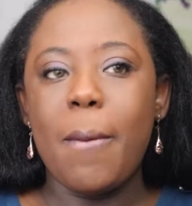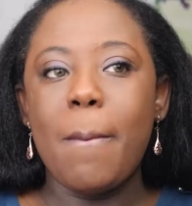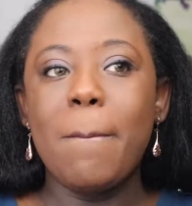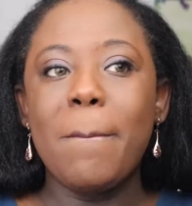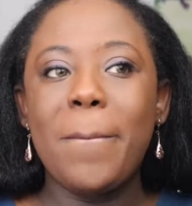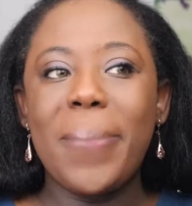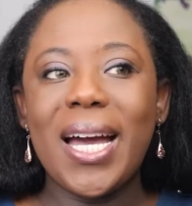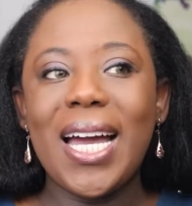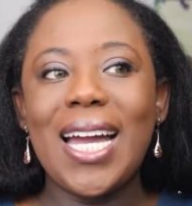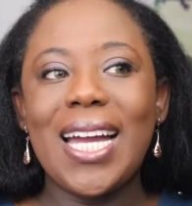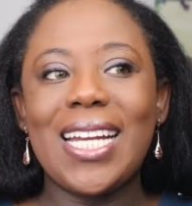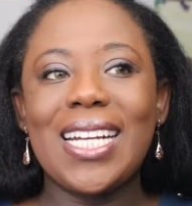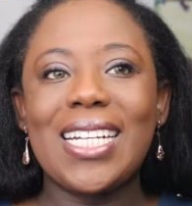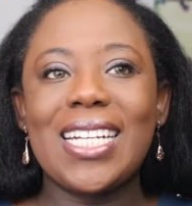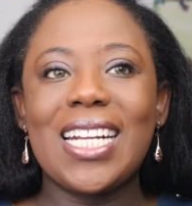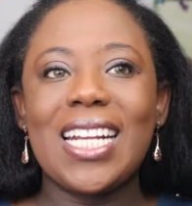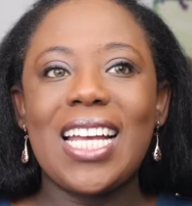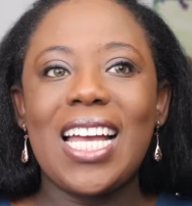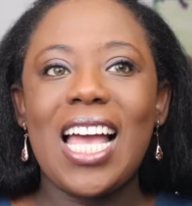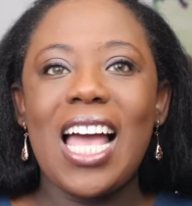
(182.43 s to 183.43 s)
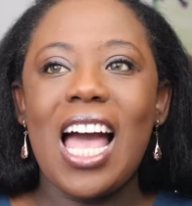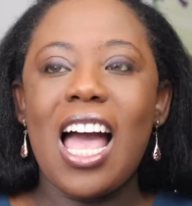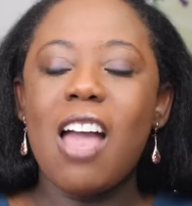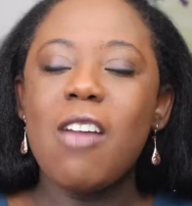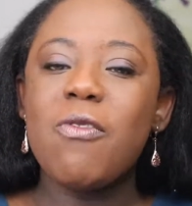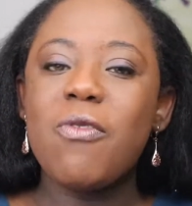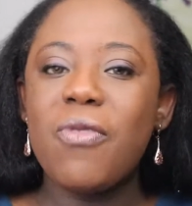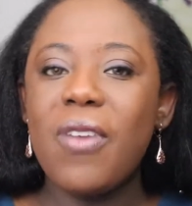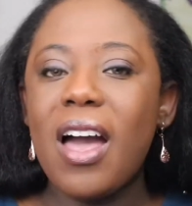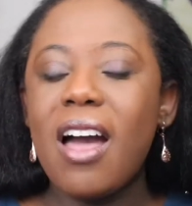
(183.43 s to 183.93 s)
but
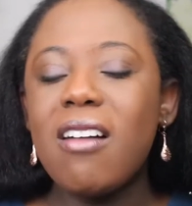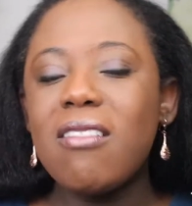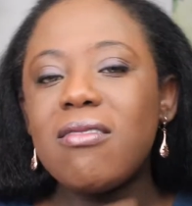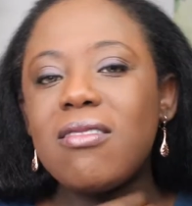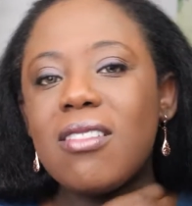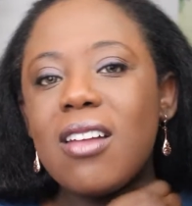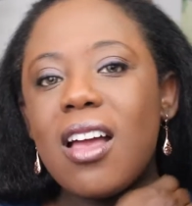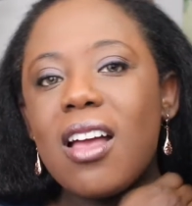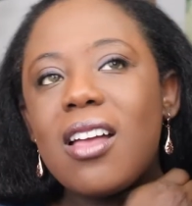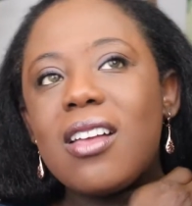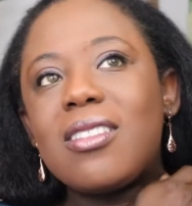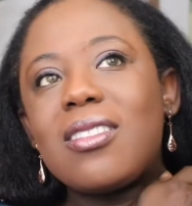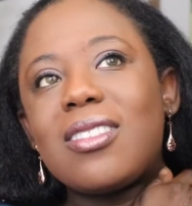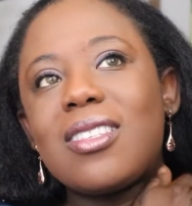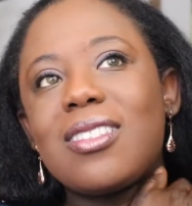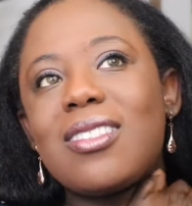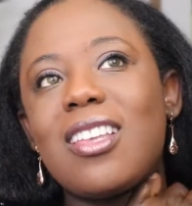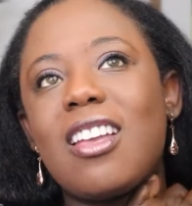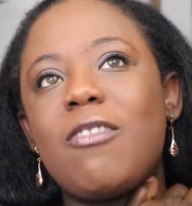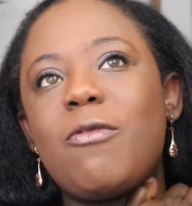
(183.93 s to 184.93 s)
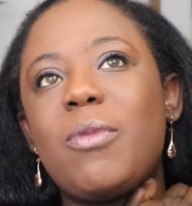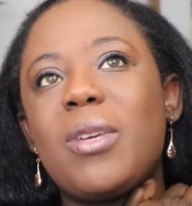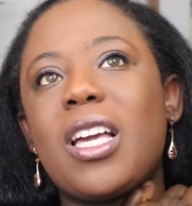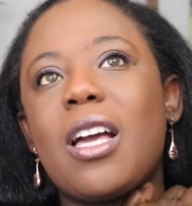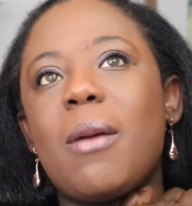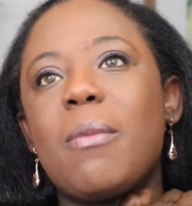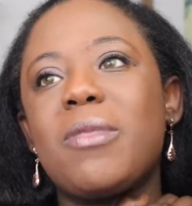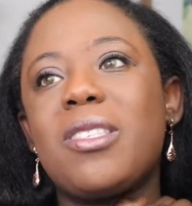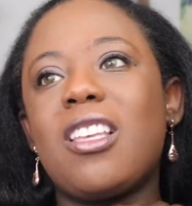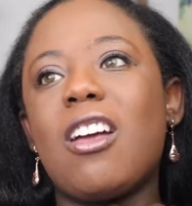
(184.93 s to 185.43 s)
I found since I've
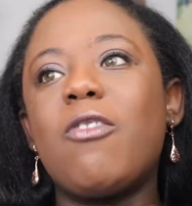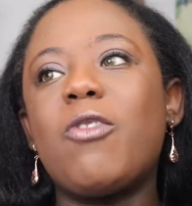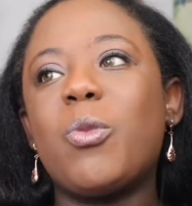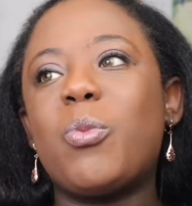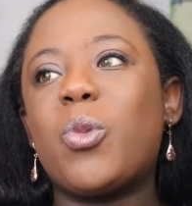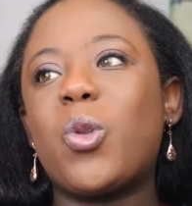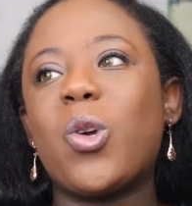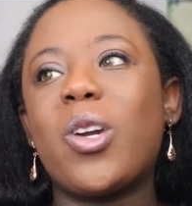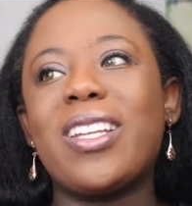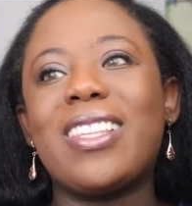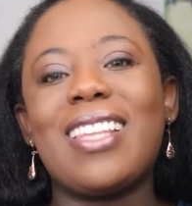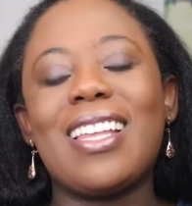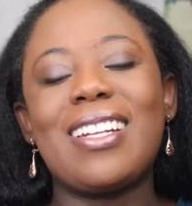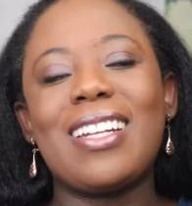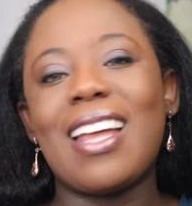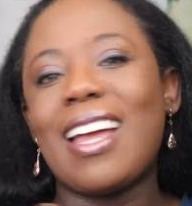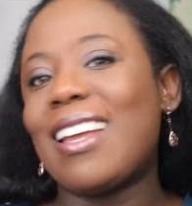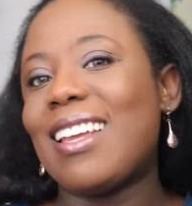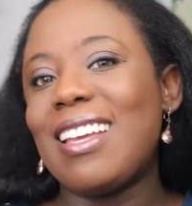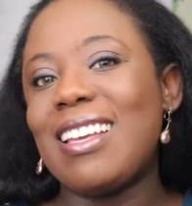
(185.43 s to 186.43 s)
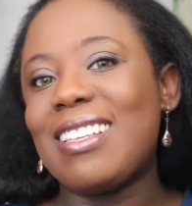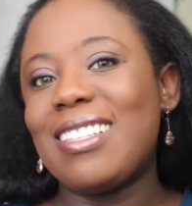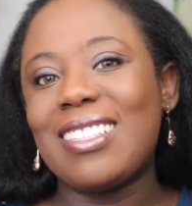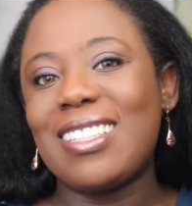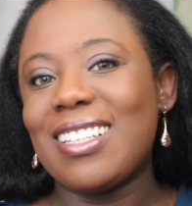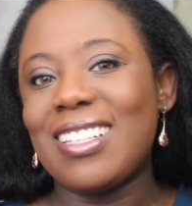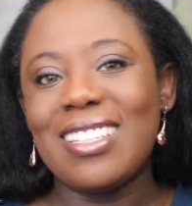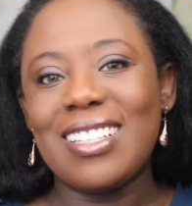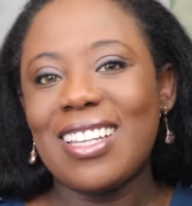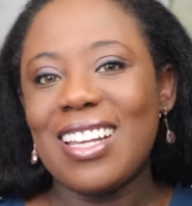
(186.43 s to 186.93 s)
become self-employed that
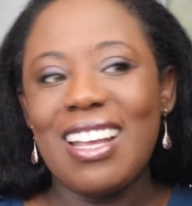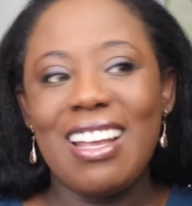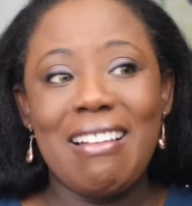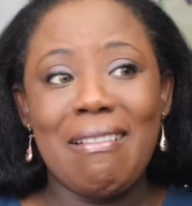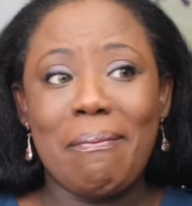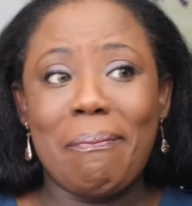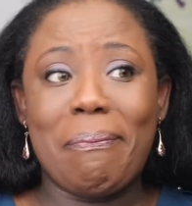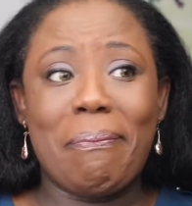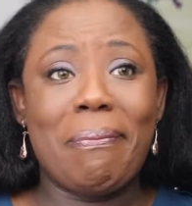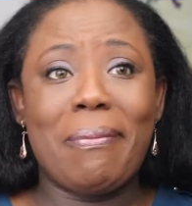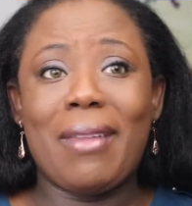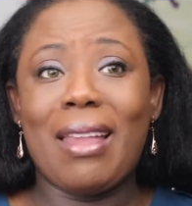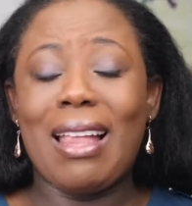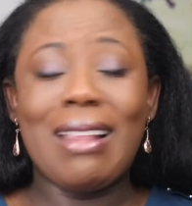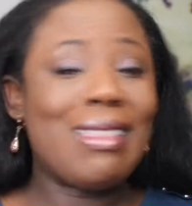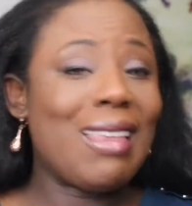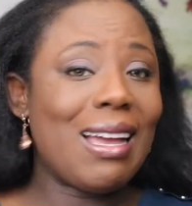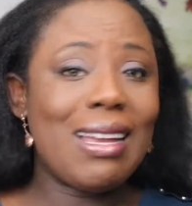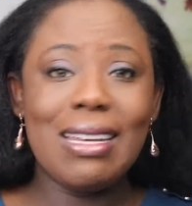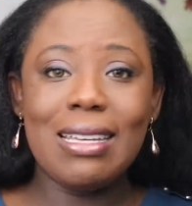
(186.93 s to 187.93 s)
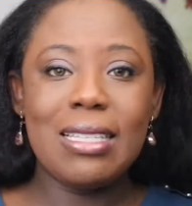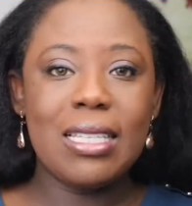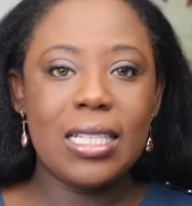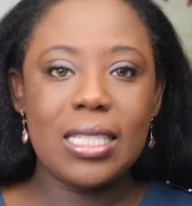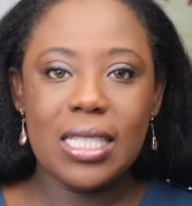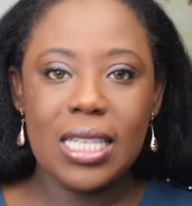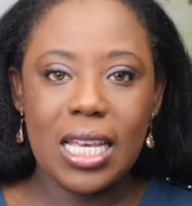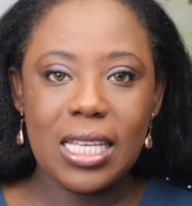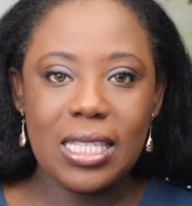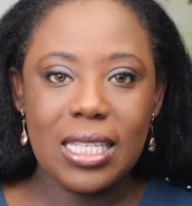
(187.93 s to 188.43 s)

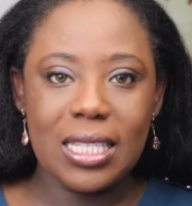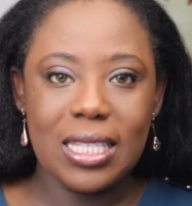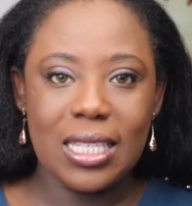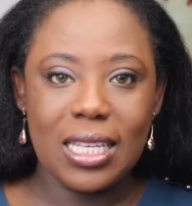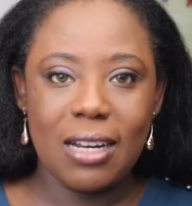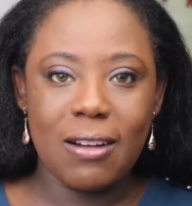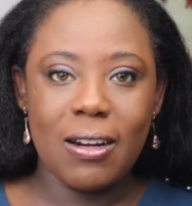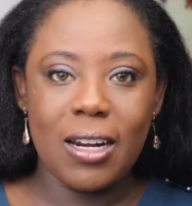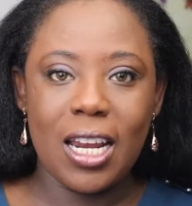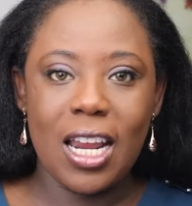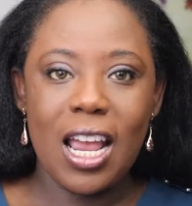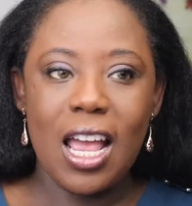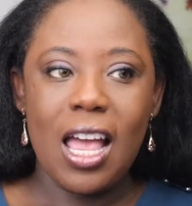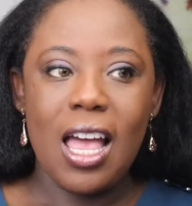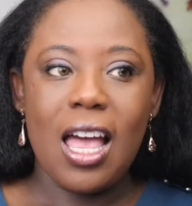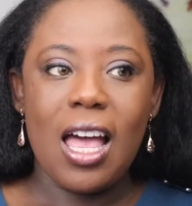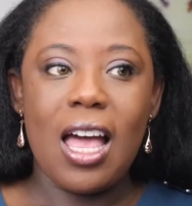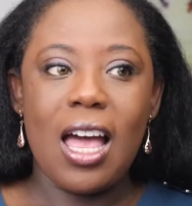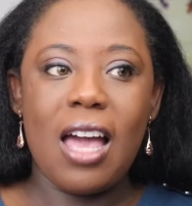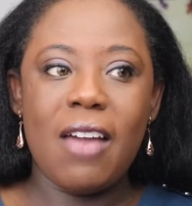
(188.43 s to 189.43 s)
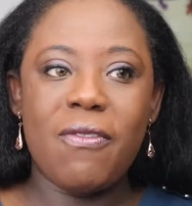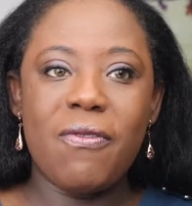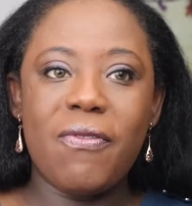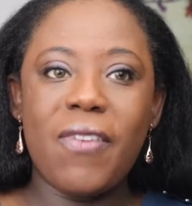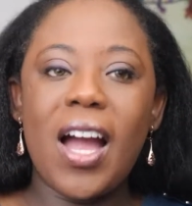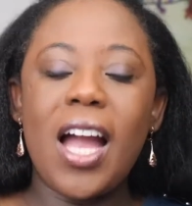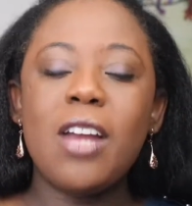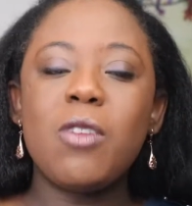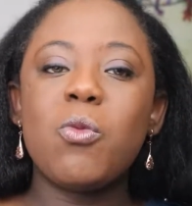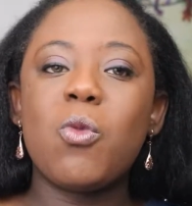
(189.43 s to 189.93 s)
isn't necessary. I
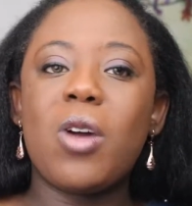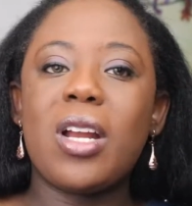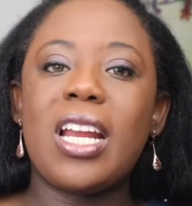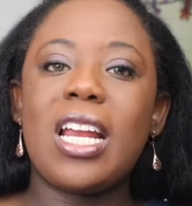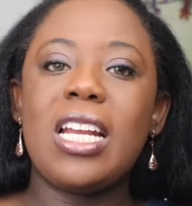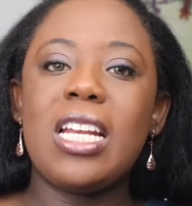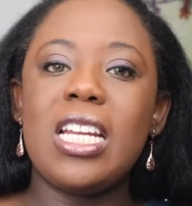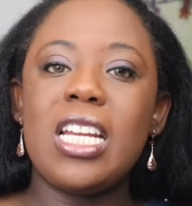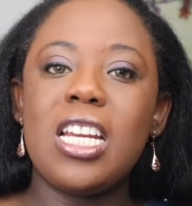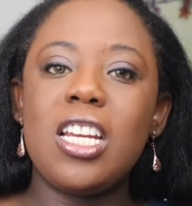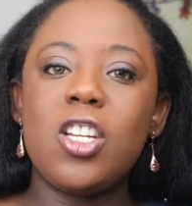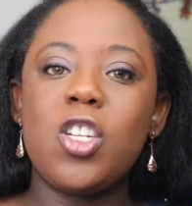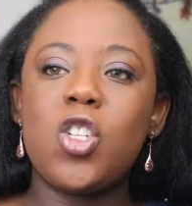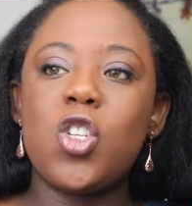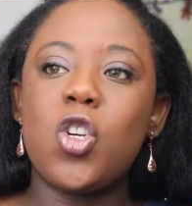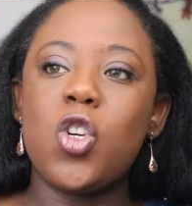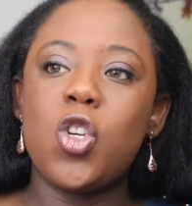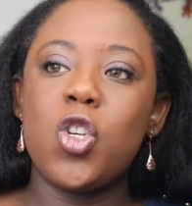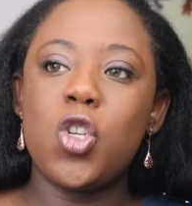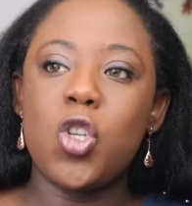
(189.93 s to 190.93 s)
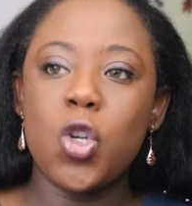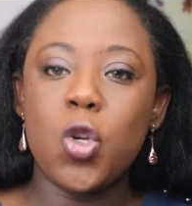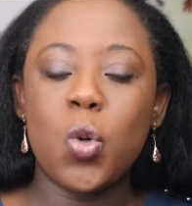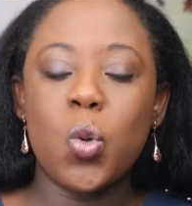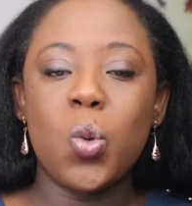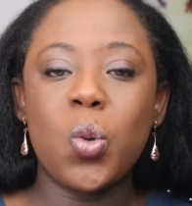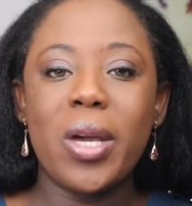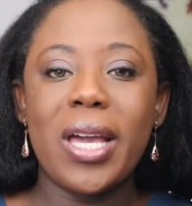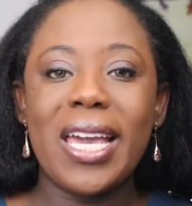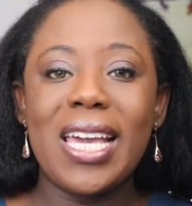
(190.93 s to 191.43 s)
find what I need to
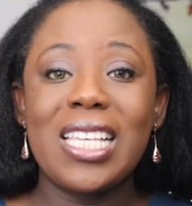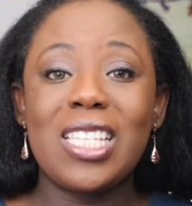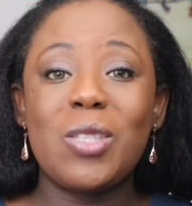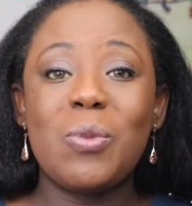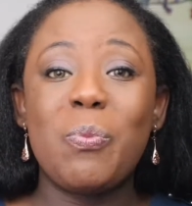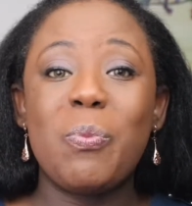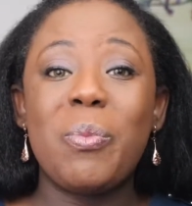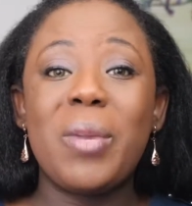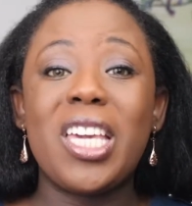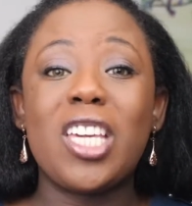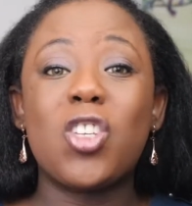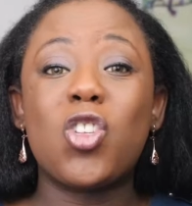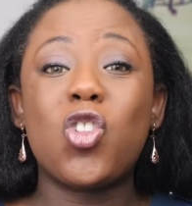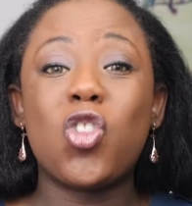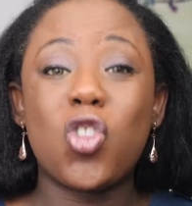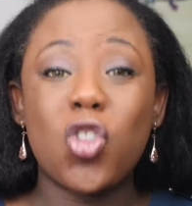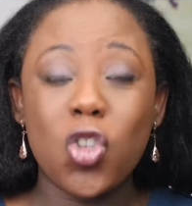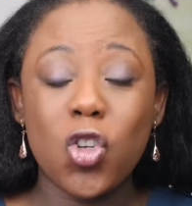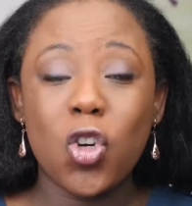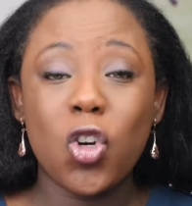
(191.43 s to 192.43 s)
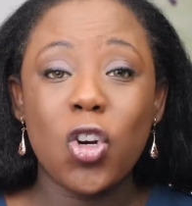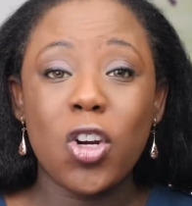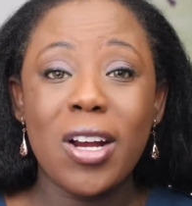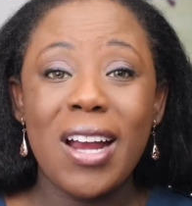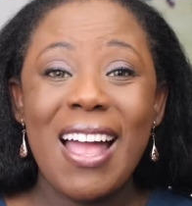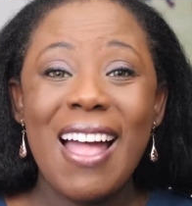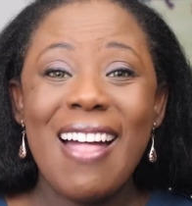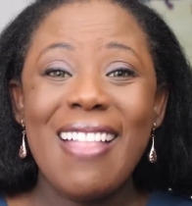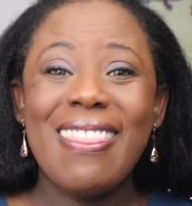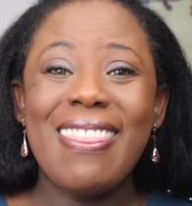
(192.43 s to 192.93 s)
do is make
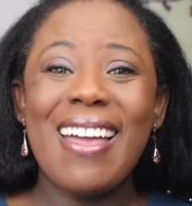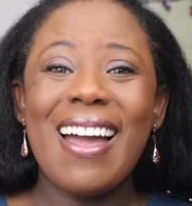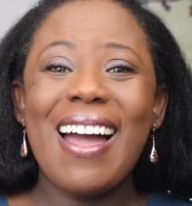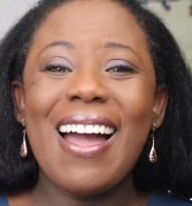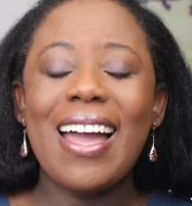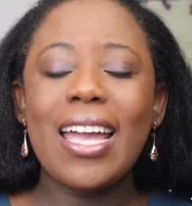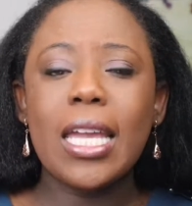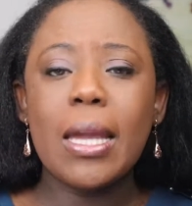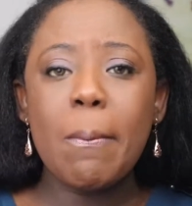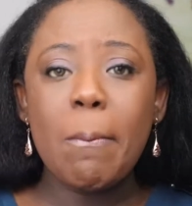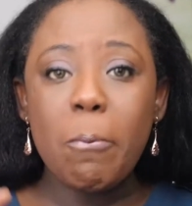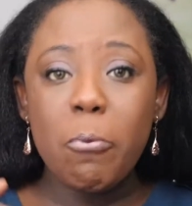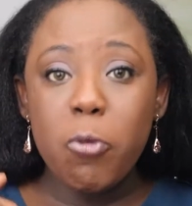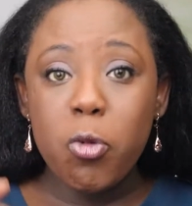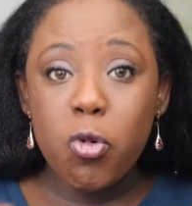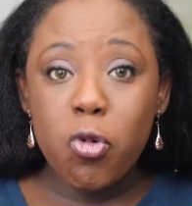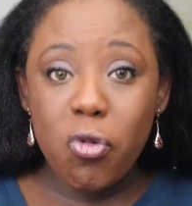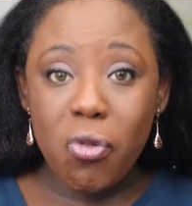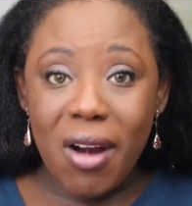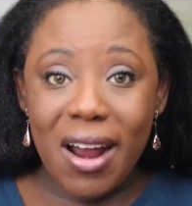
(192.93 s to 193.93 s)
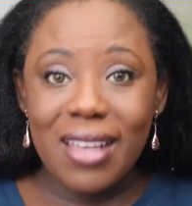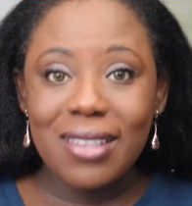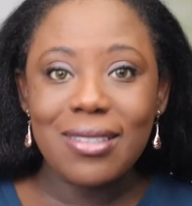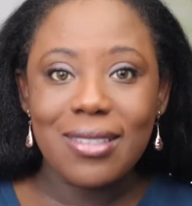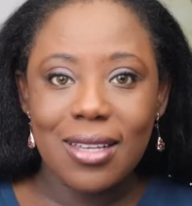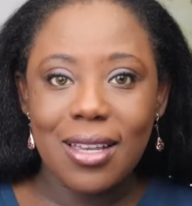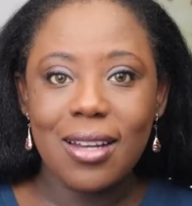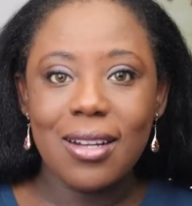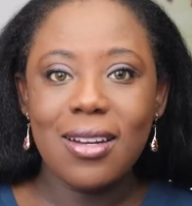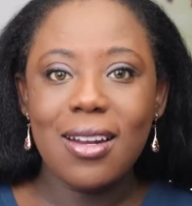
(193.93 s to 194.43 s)
sure that I am
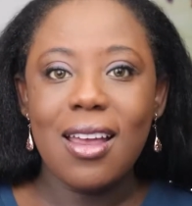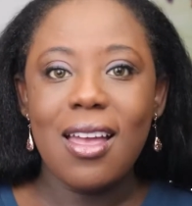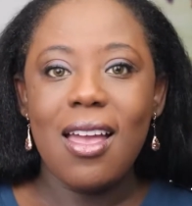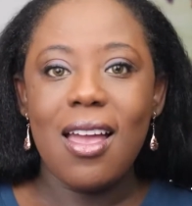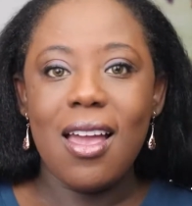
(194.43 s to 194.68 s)
present